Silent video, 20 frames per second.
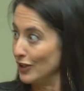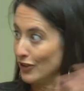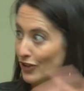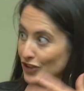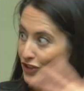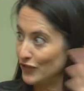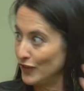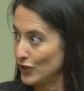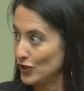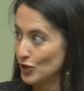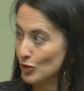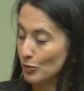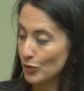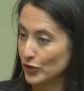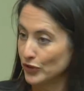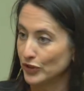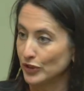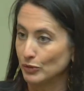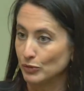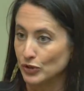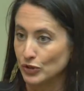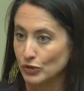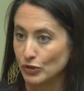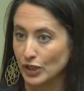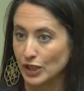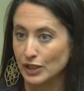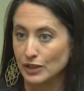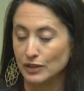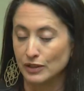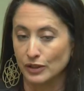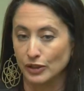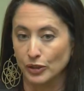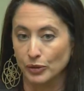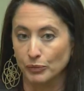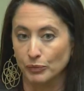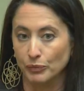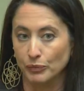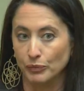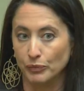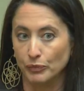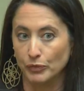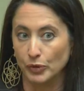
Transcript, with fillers: out all these vegetables and it was great, um,